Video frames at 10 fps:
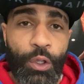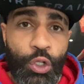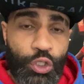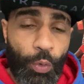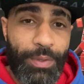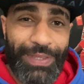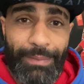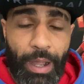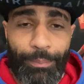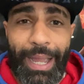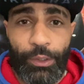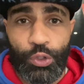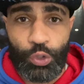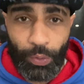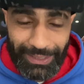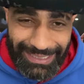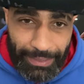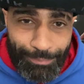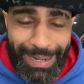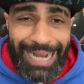So when we think about Michael Jordan, like I
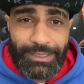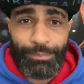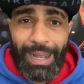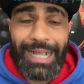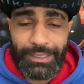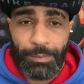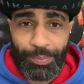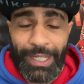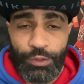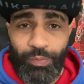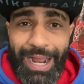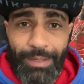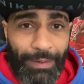said, maximizing the players around him,